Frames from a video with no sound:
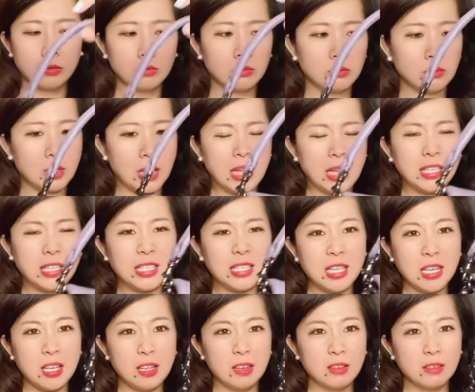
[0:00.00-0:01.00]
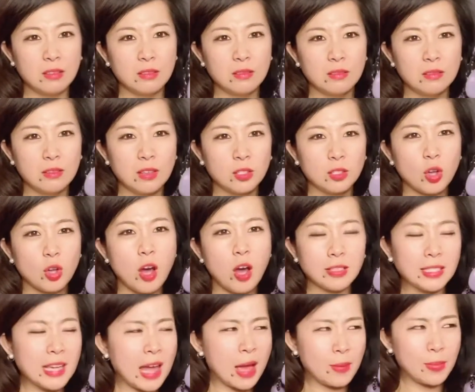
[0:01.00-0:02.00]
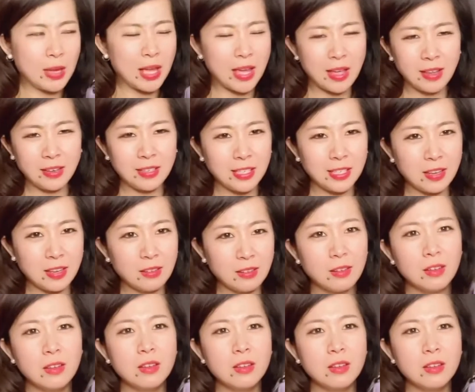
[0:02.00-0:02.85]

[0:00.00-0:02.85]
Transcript: 18. It's called Tabby 18.